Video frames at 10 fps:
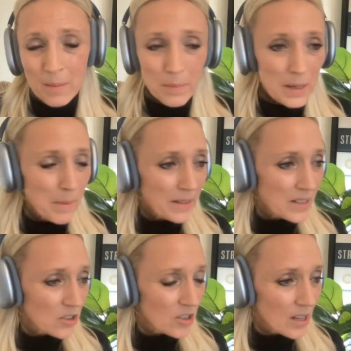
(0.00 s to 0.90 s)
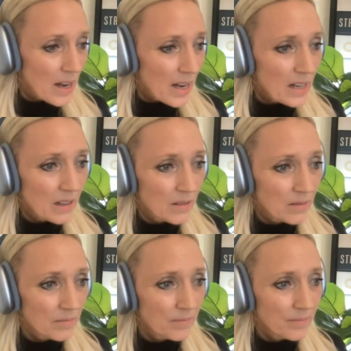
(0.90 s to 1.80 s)
Big message today
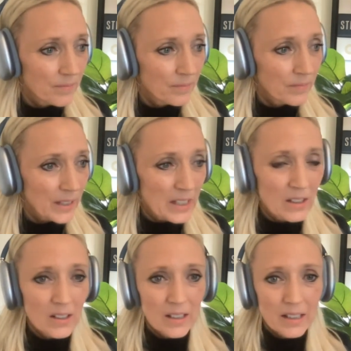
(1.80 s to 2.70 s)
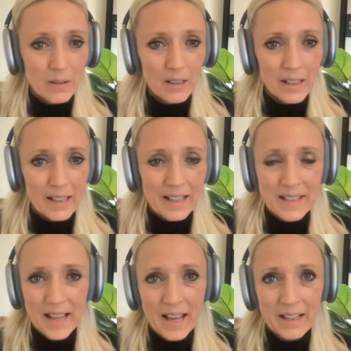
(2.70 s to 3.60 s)
heal
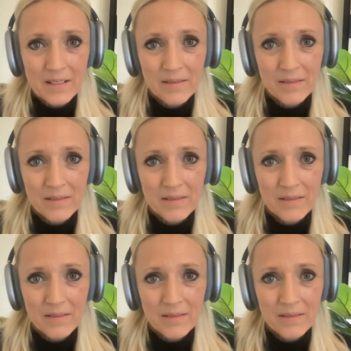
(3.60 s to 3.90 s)
inside,